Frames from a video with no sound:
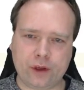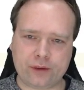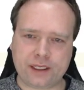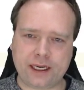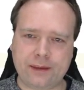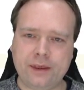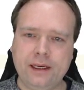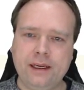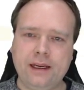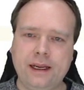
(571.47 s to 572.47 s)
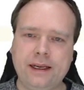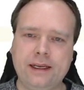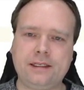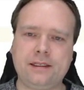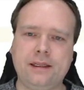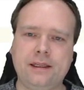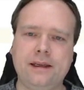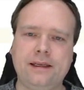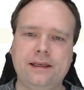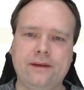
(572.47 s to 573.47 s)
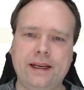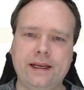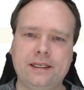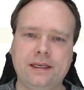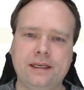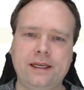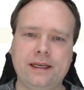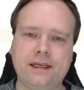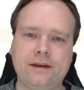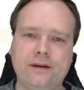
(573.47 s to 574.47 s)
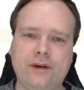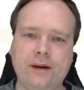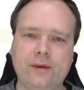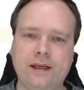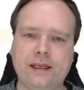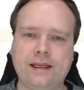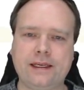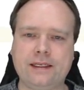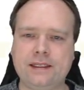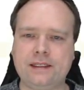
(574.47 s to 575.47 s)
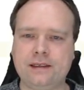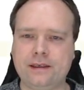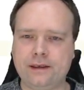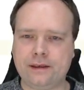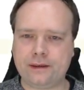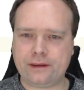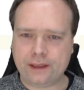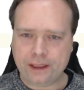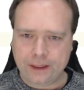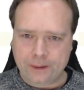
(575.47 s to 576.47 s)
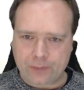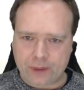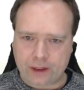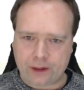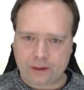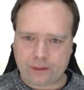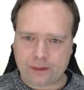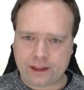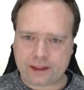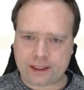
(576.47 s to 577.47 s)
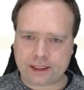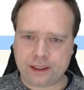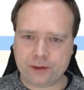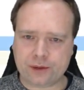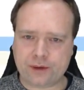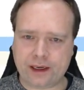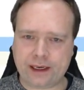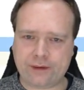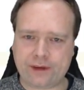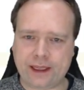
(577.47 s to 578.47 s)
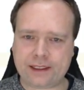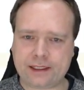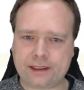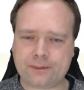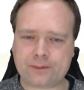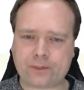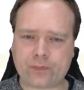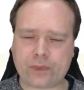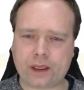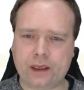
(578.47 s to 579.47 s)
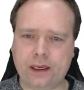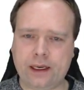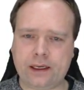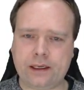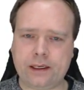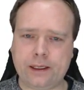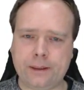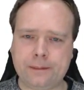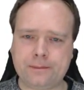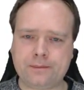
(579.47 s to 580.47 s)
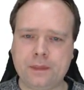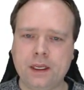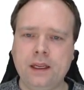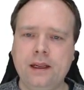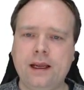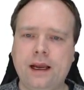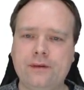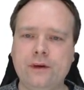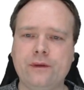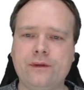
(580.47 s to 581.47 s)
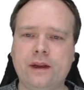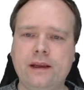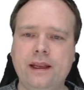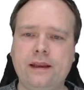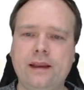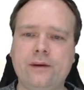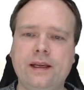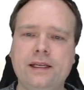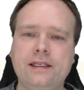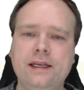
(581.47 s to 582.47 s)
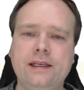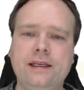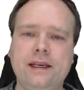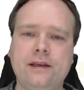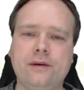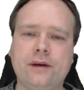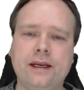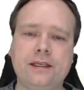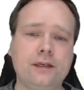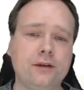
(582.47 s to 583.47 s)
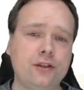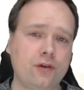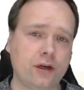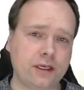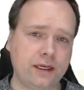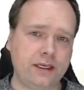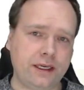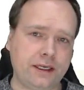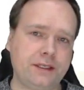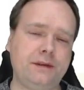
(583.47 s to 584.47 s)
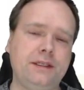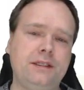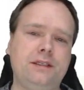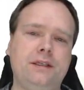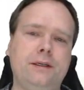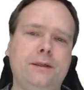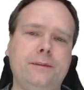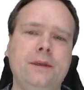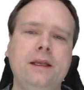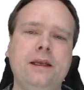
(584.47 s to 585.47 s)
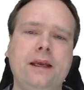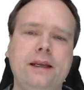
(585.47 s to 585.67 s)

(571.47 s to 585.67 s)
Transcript: prototype, and that is the Java X inject framework that actually is actually used right there for that. And after you've done that, then you can actually inject. You can actually constructor inject this an